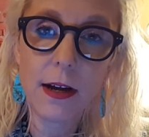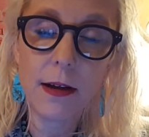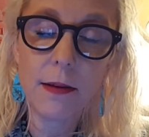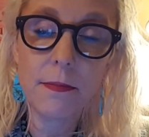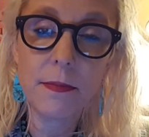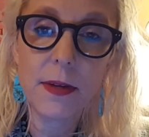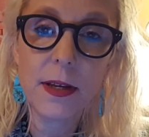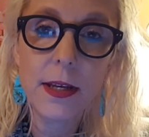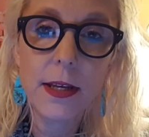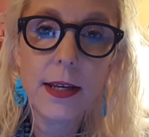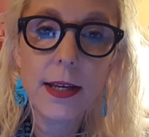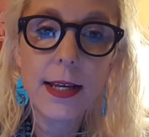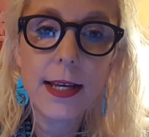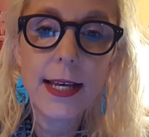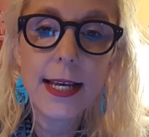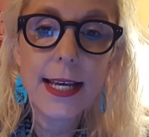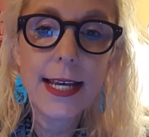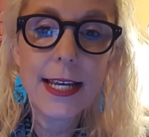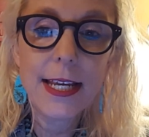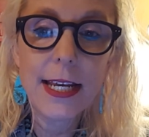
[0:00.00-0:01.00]
um
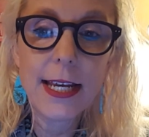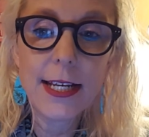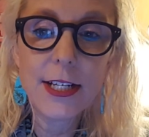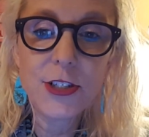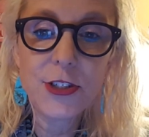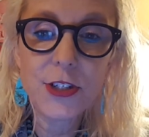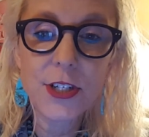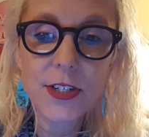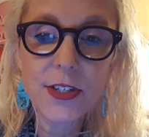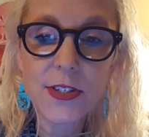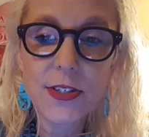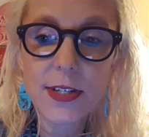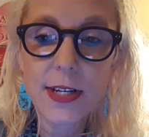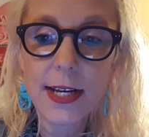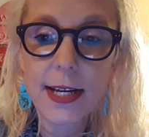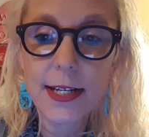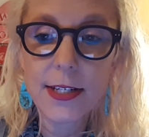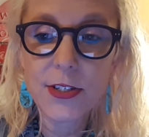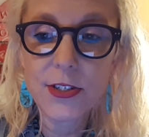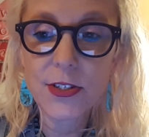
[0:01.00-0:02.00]
it's just
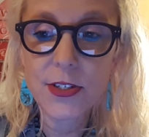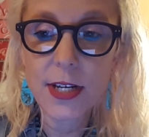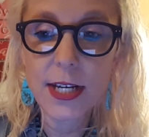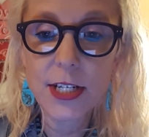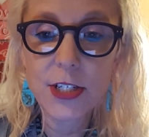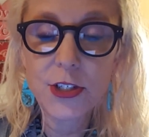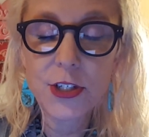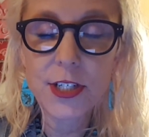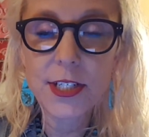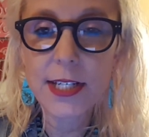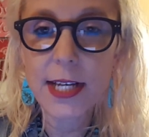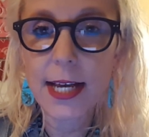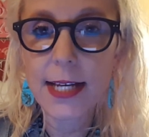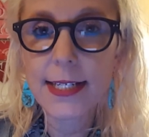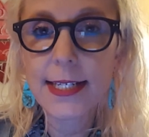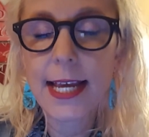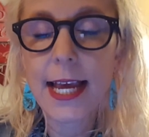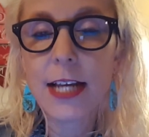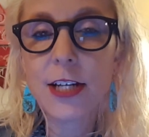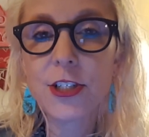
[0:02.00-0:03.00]
it's it's just
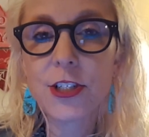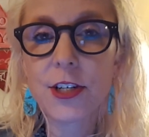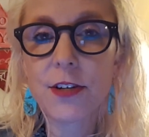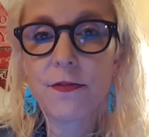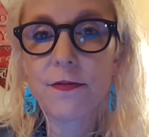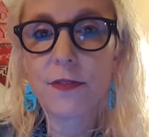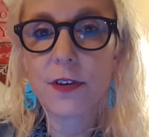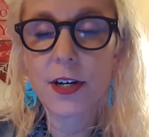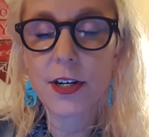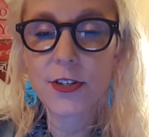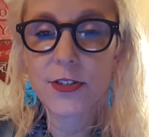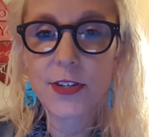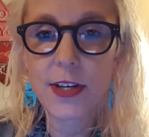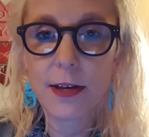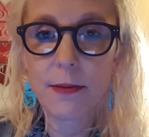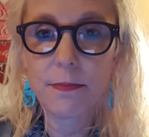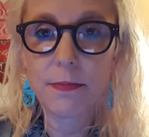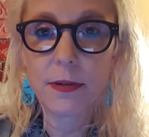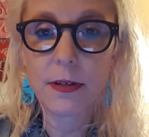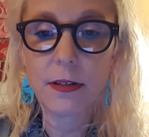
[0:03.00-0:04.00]
attention for
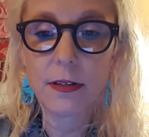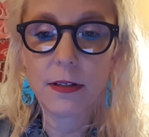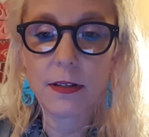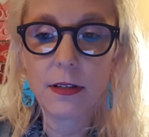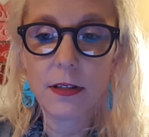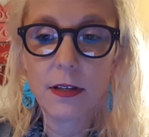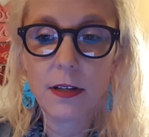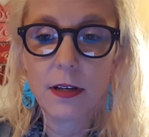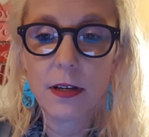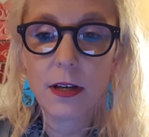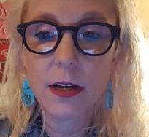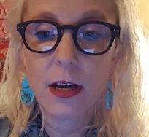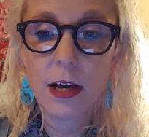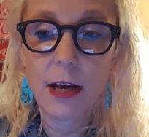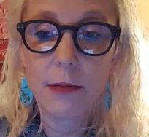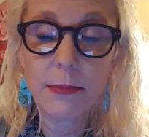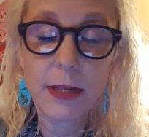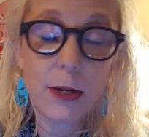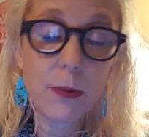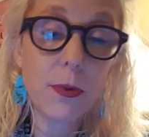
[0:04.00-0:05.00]
example
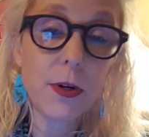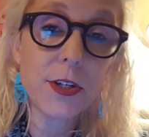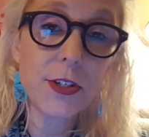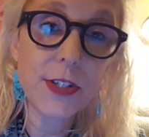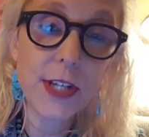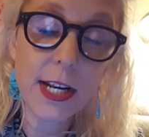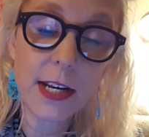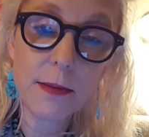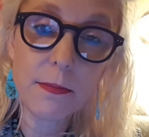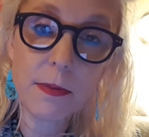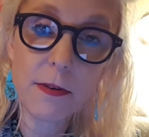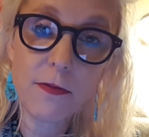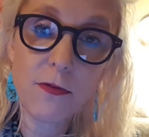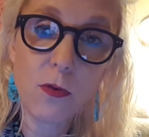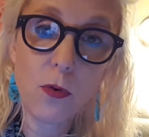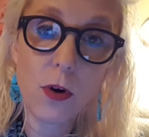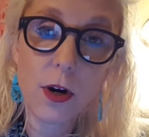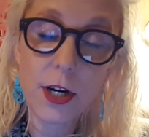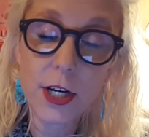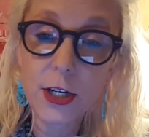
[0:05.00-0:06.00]
um like we were stating
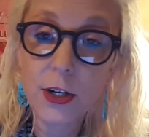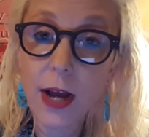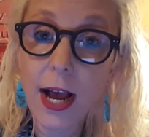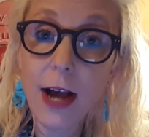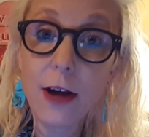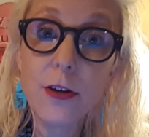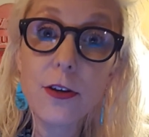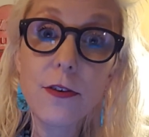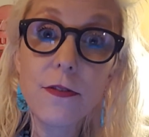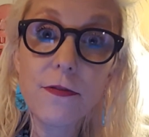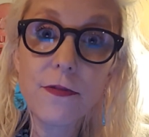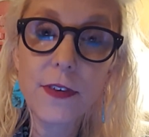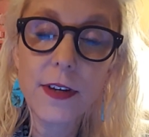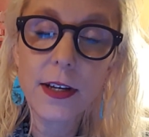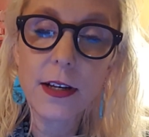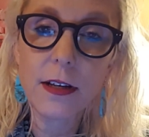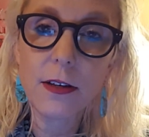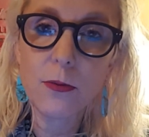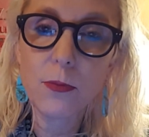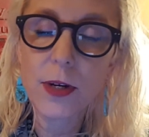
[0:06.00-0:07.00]
before you know how you
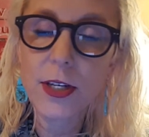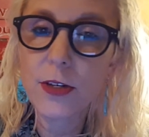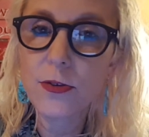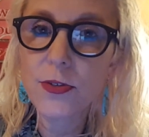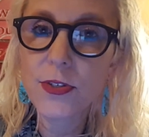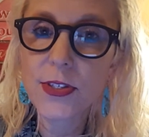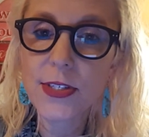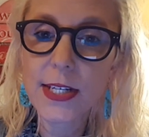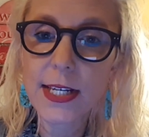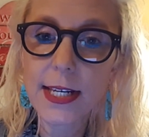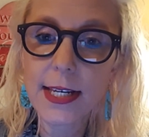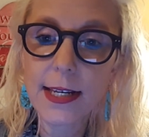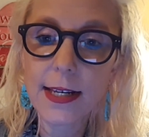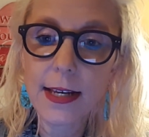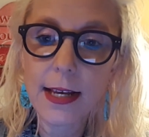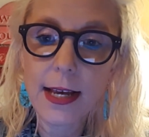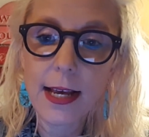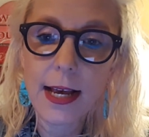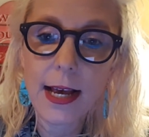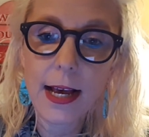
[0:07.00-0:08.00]
feel when you
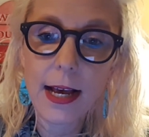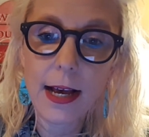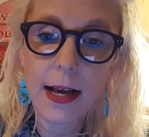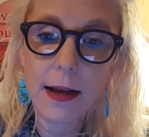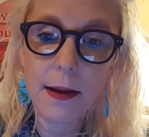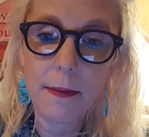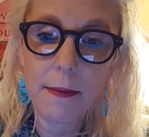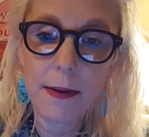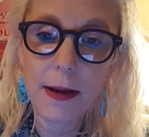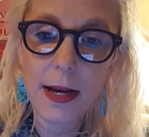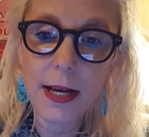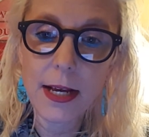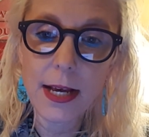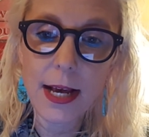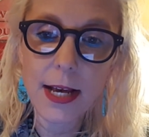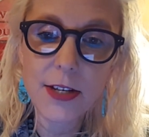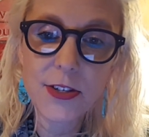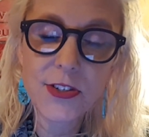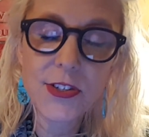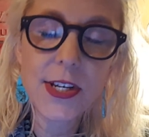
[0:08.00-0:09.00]
see uh,
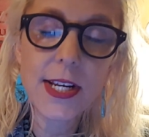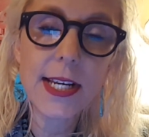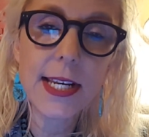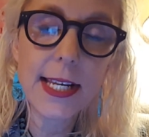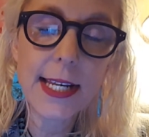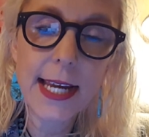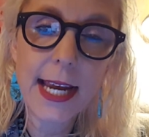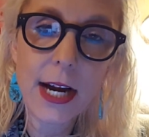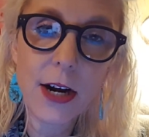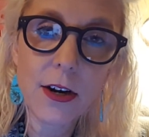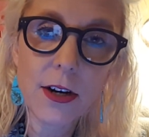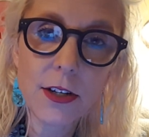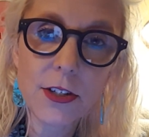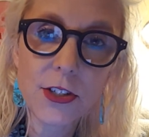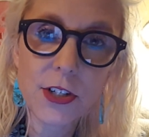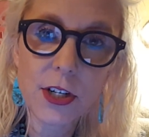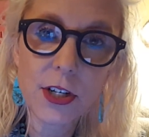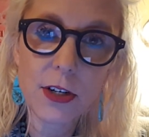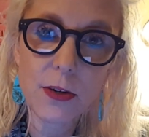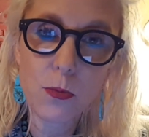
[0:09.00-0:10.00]
a seedy
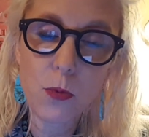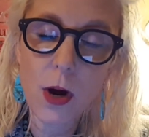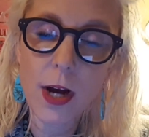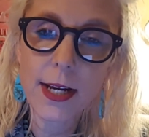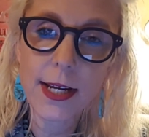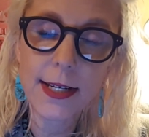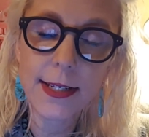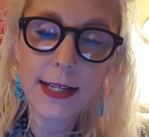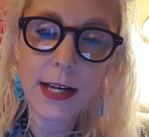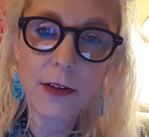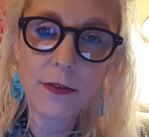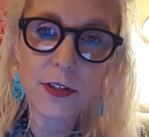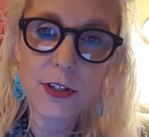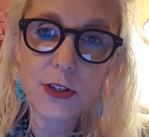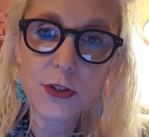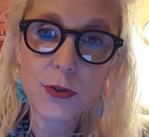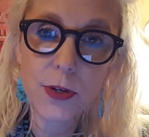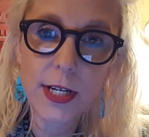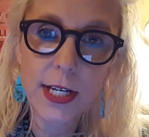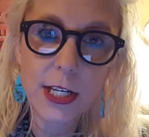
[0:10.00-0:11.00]
character walking down the
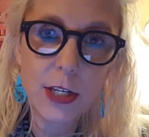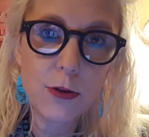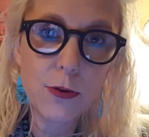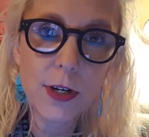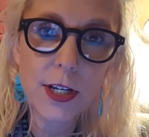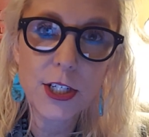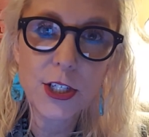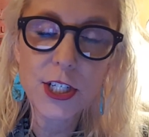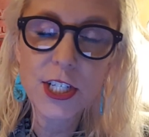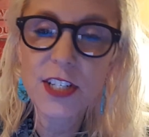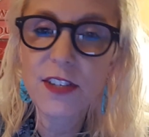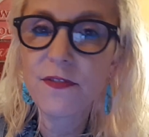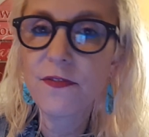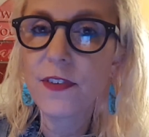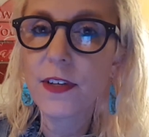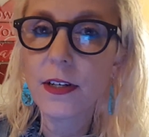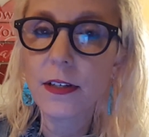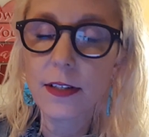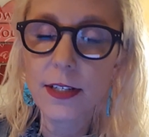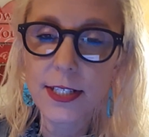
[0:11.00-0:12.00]
street and you can just
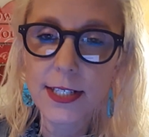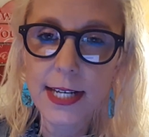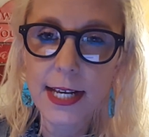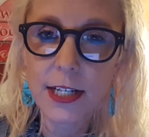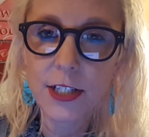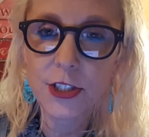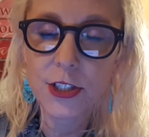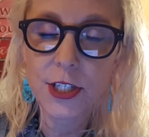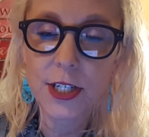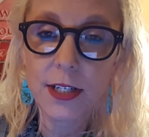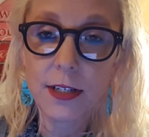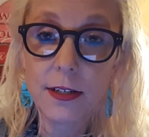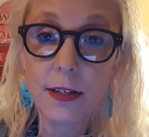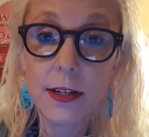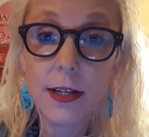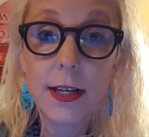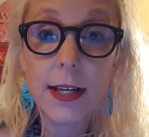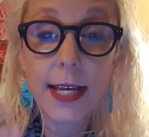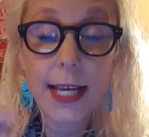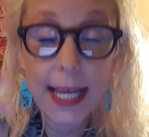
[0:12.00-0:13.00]
feel attention
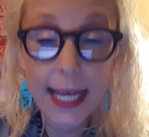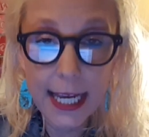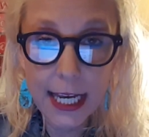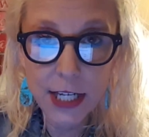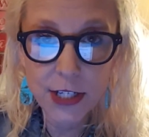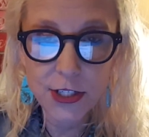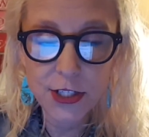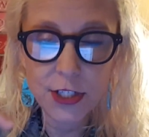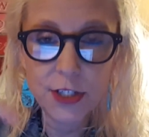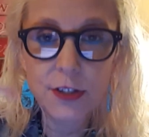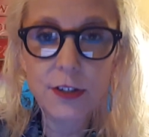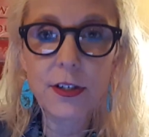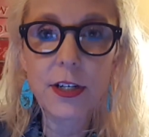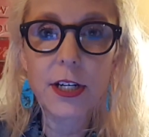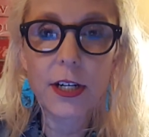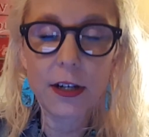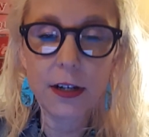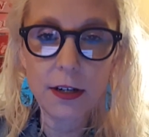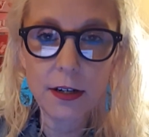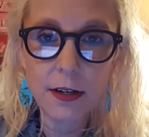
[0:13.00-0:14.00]
it's your
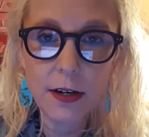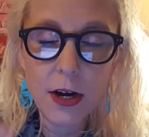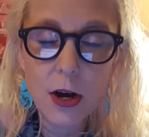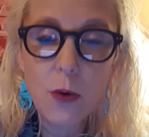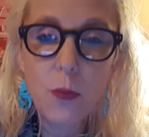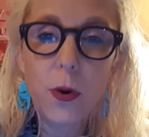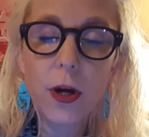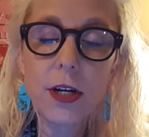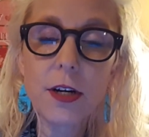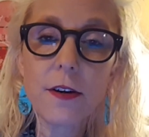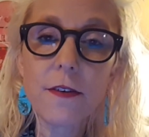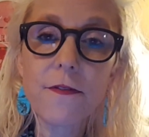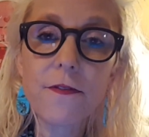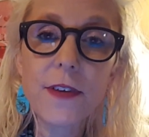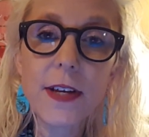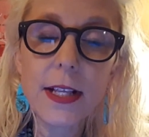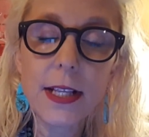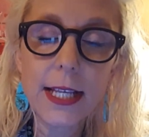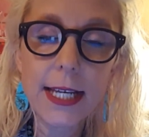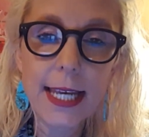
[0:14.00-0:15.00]
your what you're
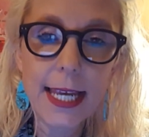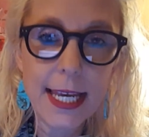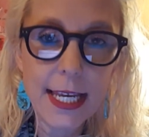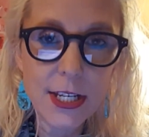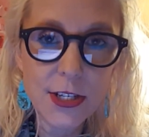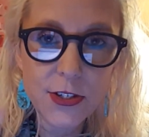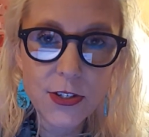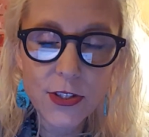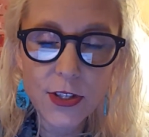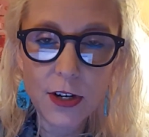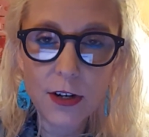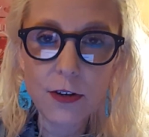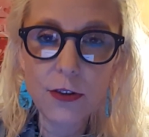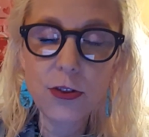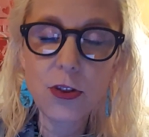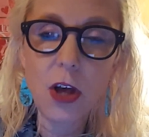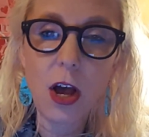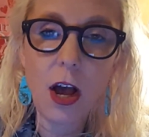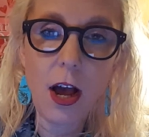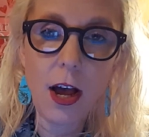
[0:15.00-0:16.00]
feeling is their
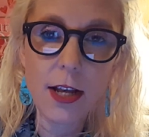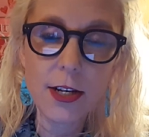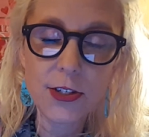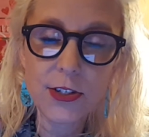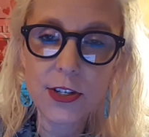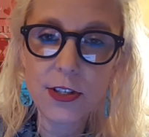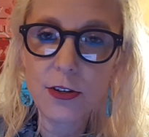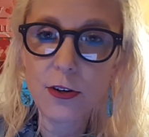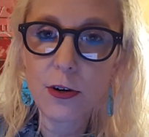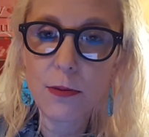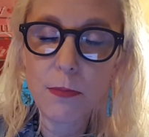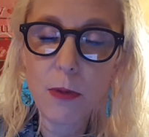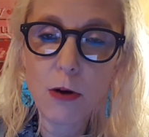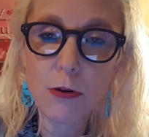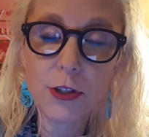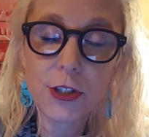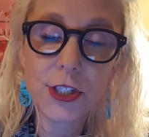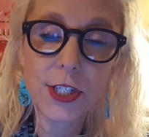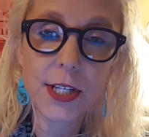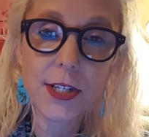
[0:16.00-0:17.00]
thoughts and their
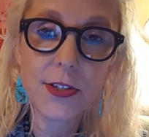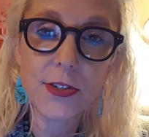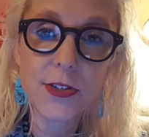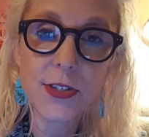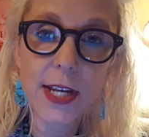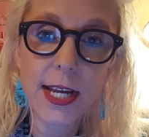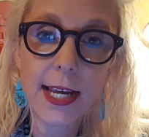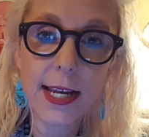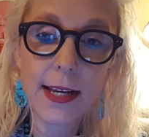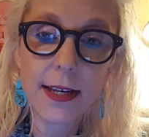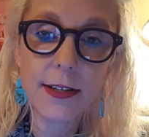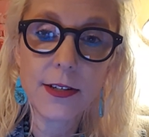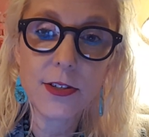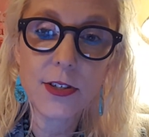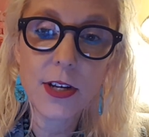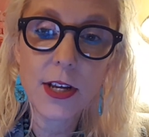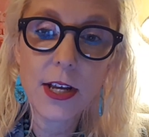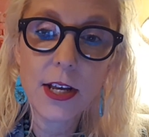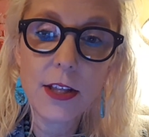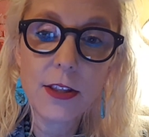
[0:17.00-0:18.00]
emotions and
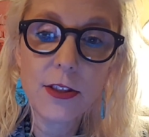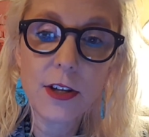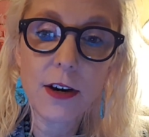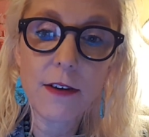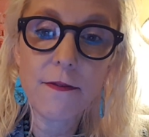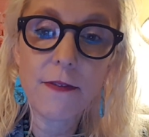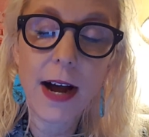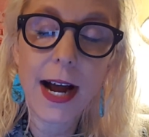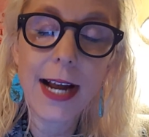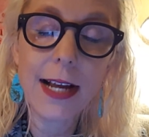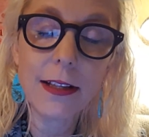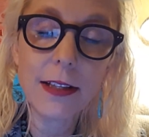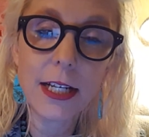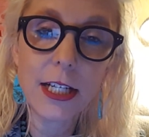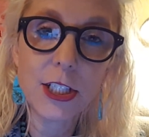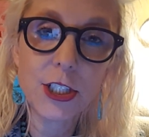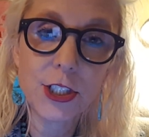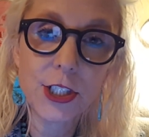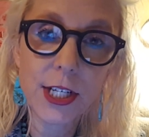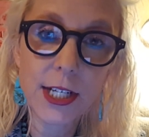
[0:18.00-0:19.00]
their
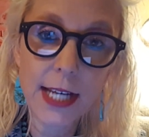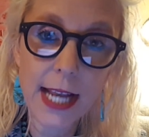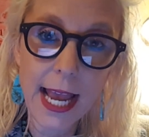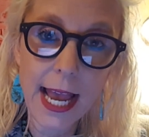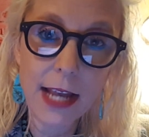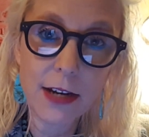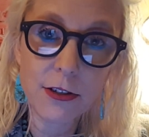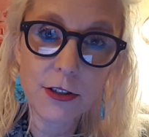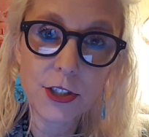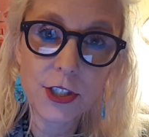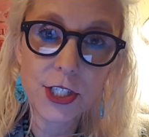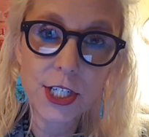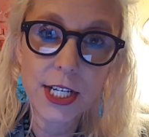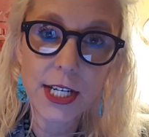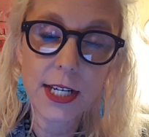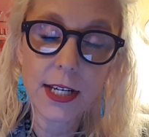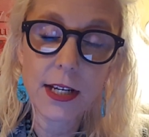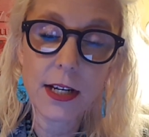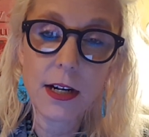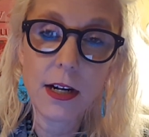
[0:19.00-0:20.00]
violation
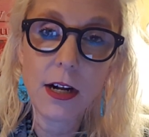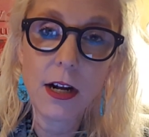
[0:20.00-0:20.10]
energy